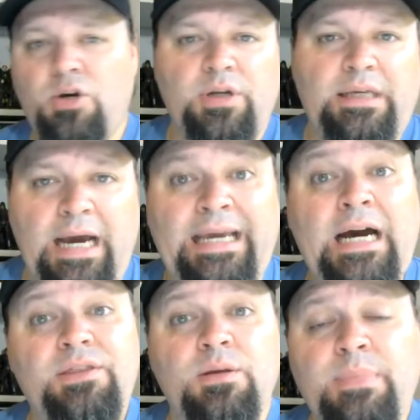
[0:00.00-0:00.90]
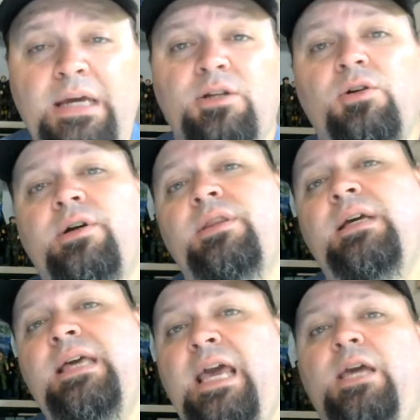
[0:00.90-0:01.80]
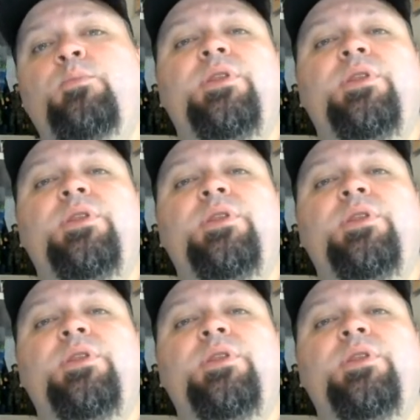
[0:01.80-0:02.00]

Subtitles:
Yoda? I got the Mandalorian that came